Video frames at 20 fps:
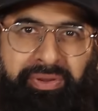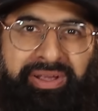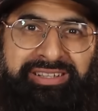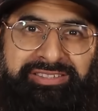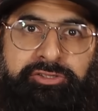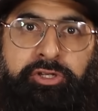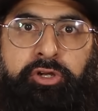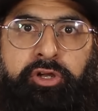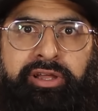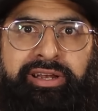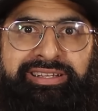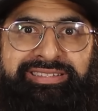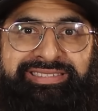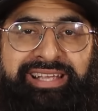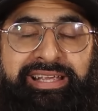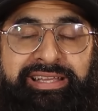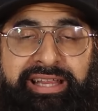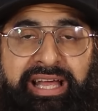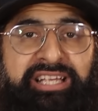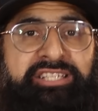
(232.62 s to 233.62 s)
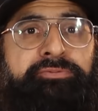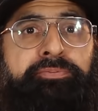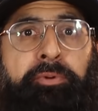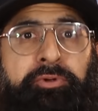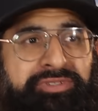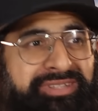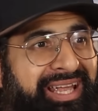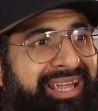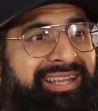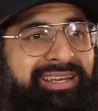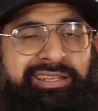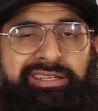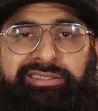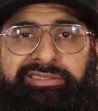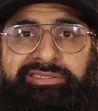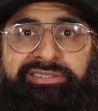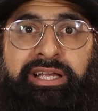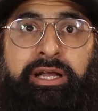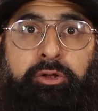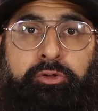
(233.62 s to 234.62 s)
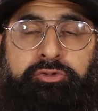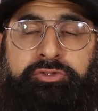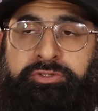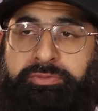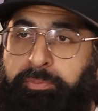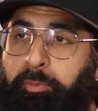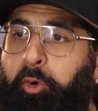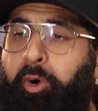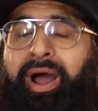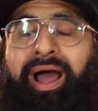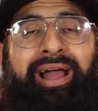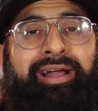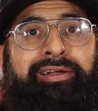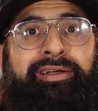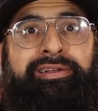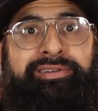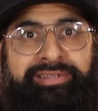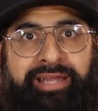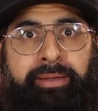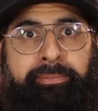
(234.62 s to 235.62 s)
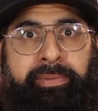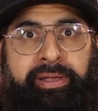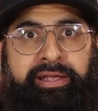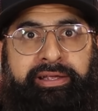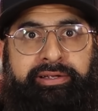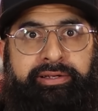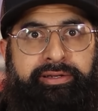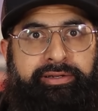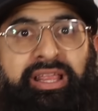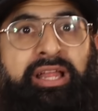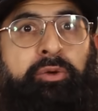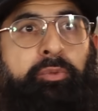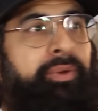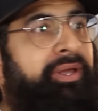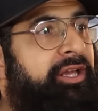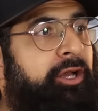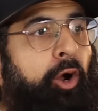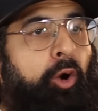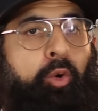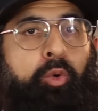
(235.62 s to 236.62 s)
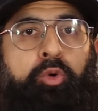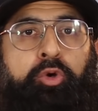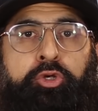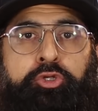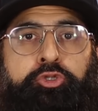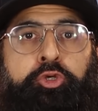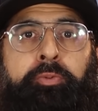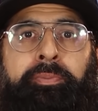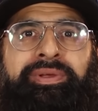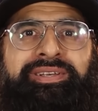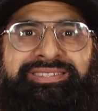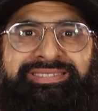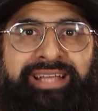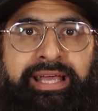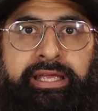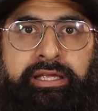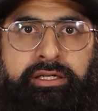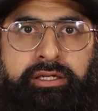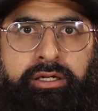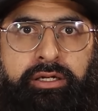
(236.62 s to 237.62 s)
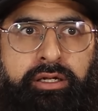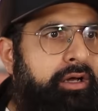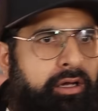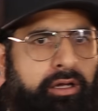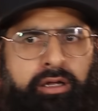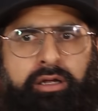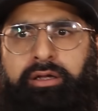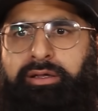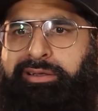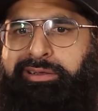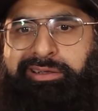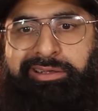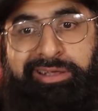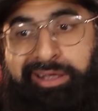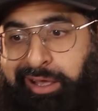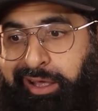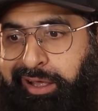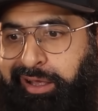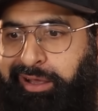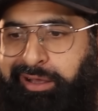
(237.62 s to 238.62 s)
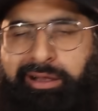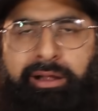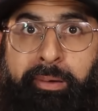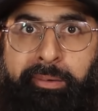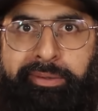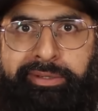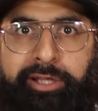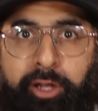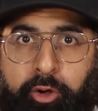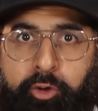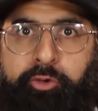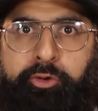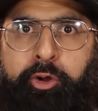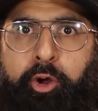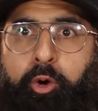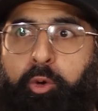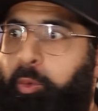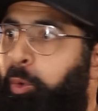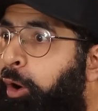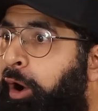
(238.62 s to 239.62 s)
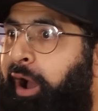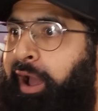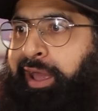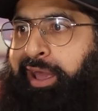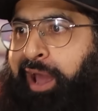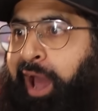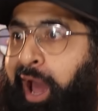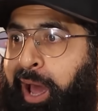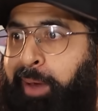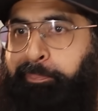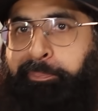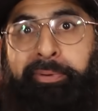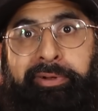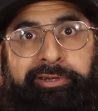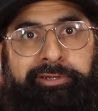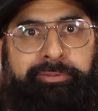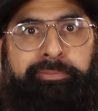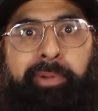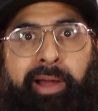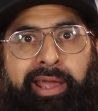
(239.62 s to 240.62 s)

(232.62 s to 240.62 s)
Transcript: But he's not going to say that. Spontaneous sounds more academic. Then we go to mistake. Yeah, we don't know why it happened,